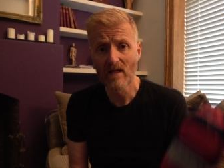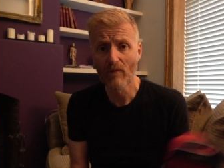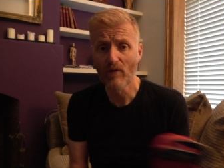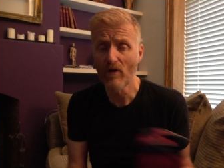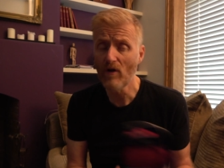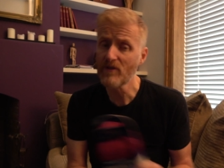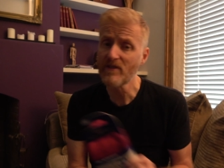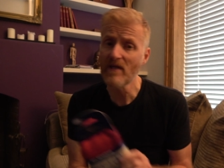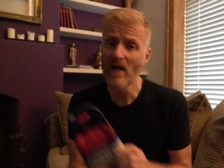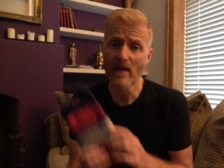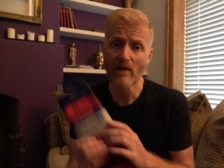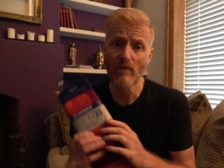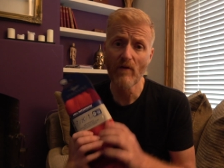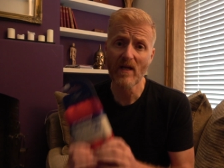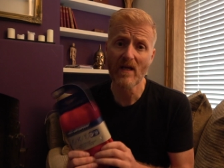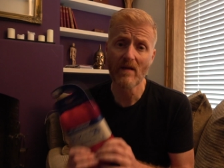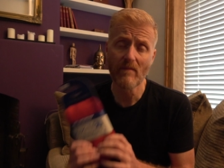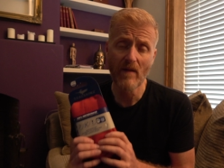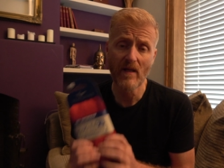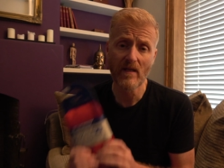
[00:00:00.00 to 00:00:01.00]
I would also highly
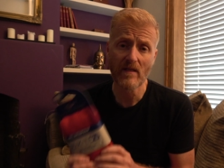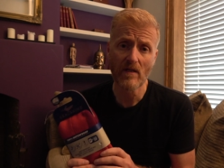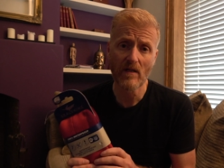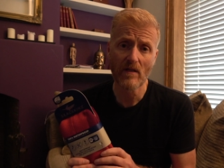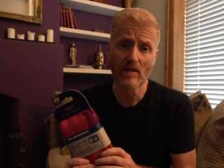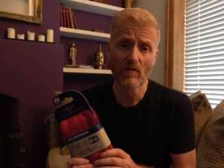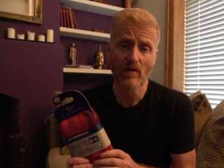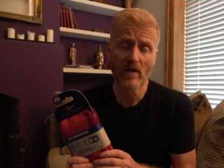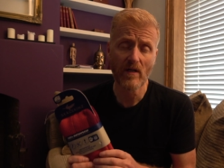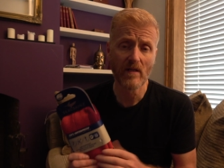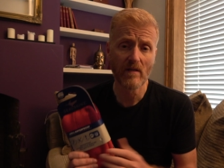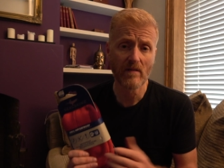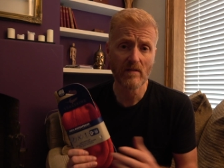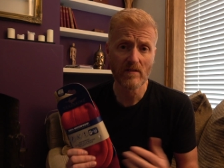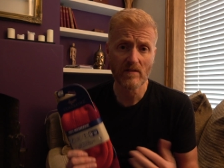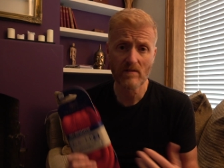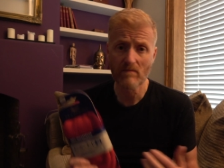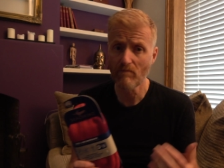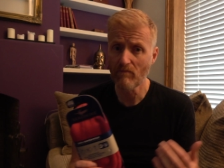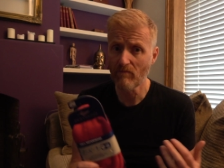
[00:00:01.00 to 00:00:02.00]
recommend you looking
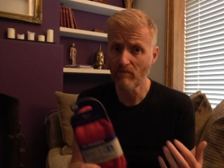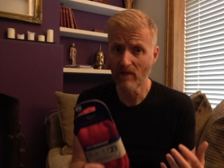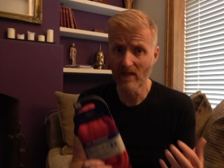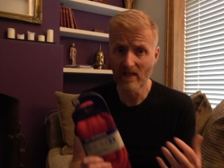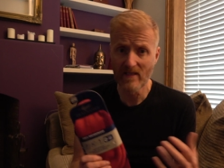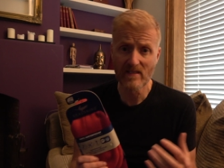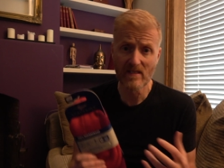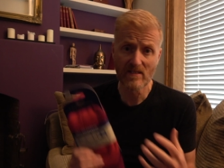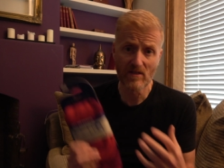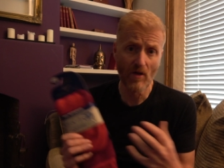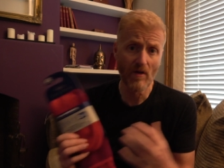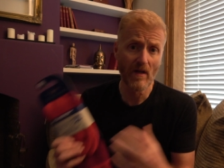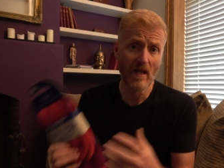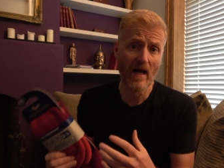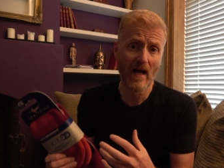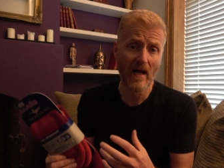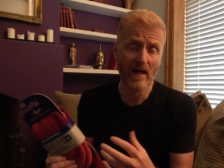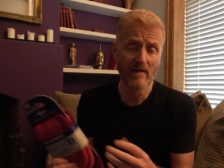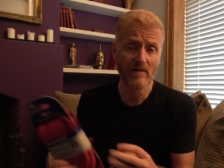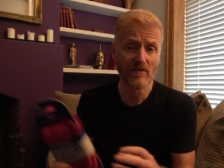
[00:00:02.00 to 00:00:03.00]
at places
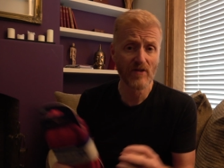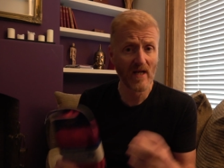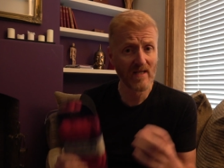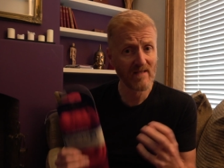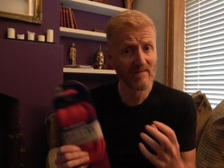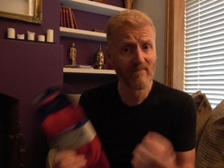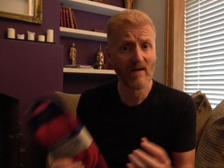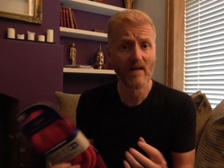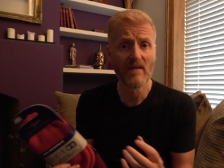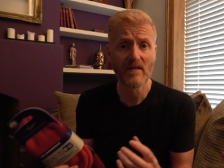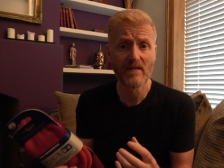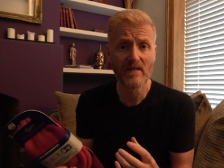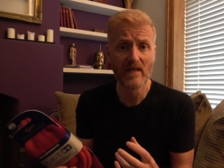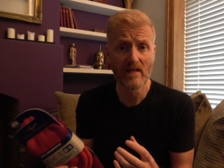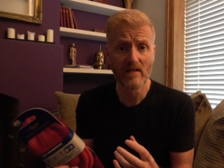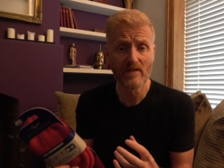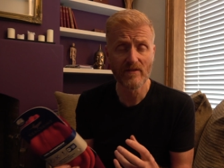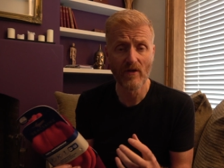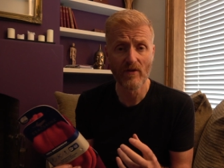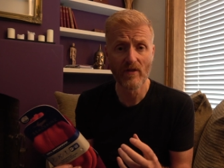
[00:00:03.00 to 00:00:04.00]
online, try to find the
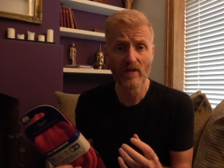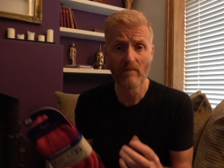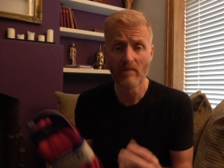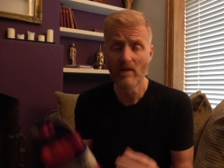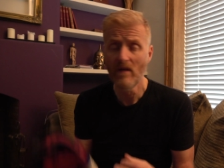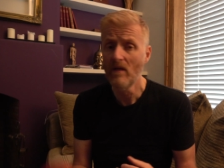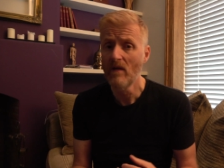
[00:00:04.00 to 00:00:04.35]
deals on them.